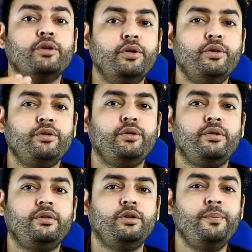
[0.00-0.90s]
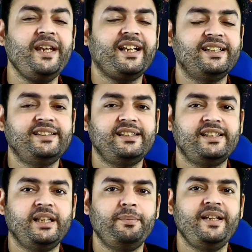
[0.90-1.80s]
So to be
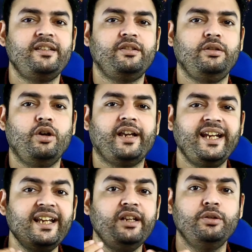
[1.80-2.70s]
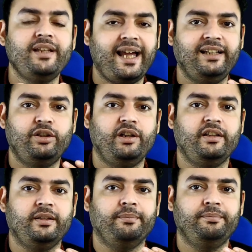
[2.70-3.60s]
consistent means you're getting into the
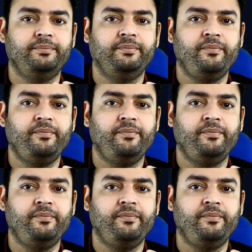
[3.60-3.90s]
algorithm